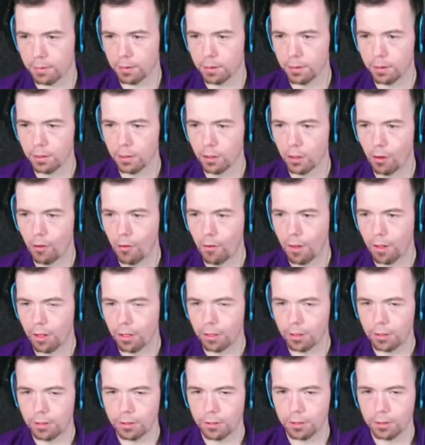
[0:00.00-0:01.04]

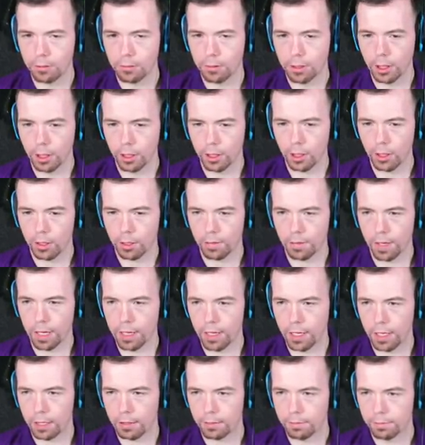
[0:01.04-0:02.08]
We got no
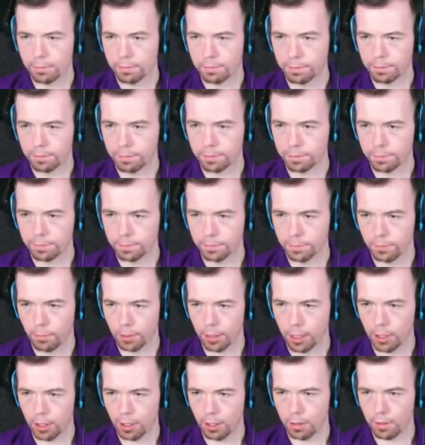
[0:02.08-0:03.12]
defending. We
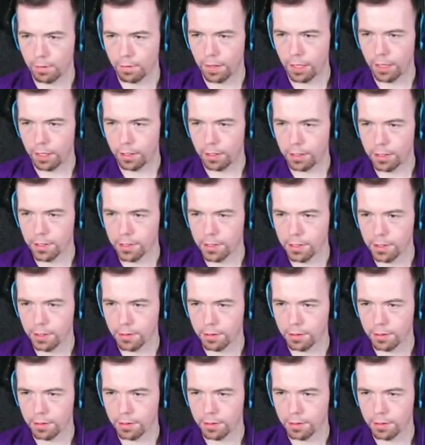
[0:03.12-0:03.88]
got no defenders.